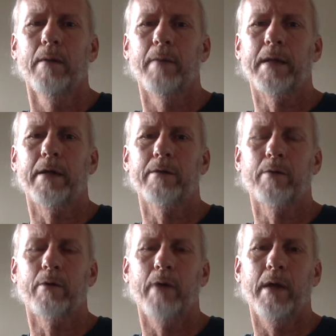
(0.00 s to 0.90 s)
because
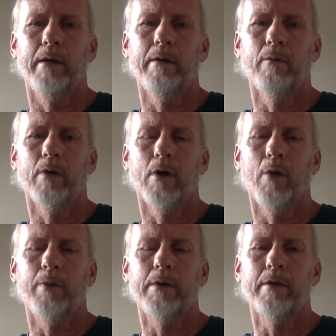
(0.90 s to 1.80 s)
we're
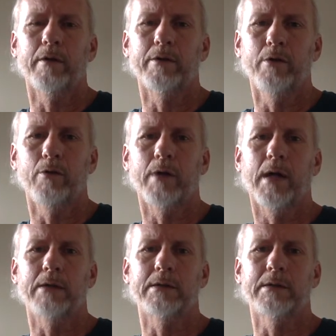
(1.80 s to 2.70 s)
open to this new
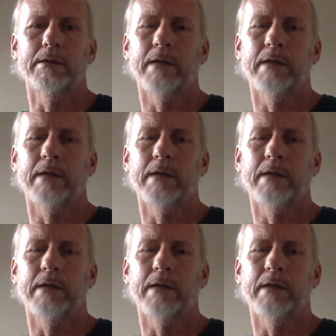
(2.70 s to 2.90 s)
consciousness,